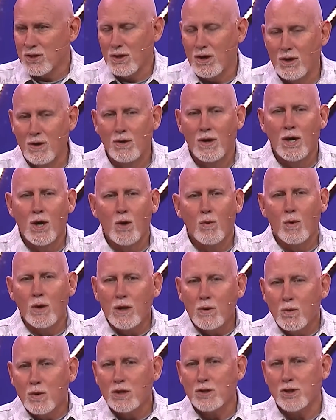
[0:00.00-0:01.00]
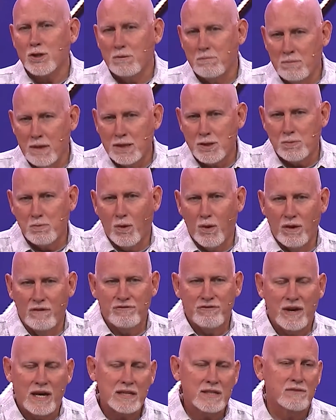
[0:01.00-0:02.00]
so we worship much more
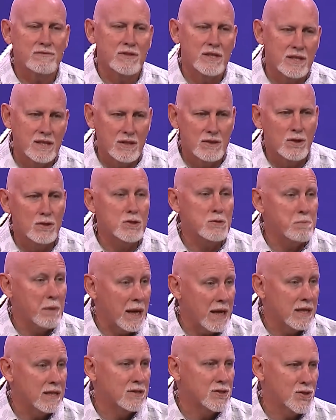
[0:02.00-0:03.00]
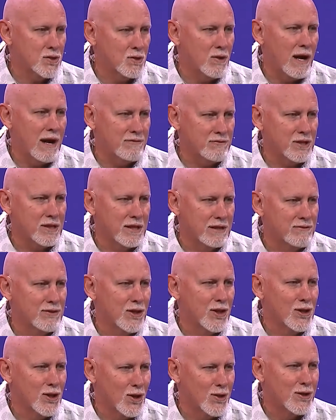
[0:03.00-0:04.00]
effectively than those pagans who have to live in
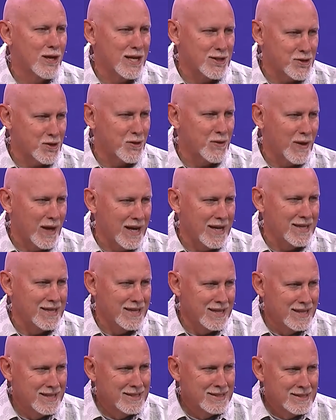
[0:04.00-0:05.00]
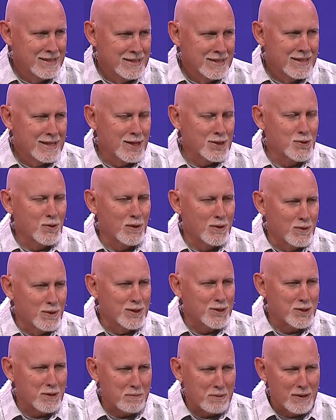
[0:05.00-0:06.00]
the low desert, right? Because we
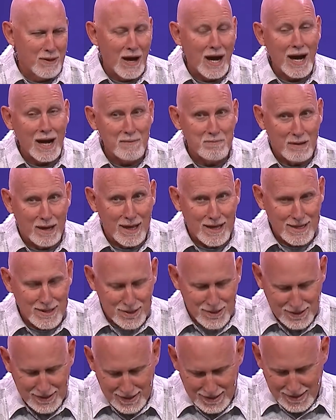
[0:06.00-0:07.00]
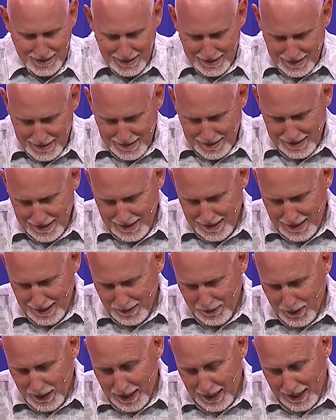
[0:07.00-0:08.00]
worship in the high place.
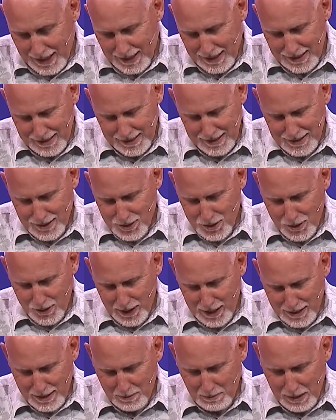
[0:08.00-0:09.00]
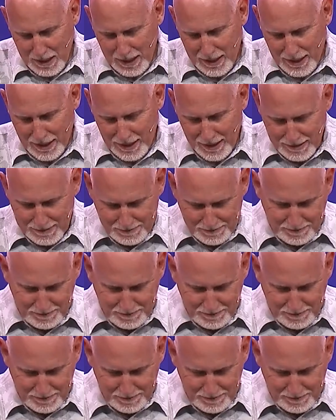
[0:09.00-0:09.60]
Anyway, it's great to be here.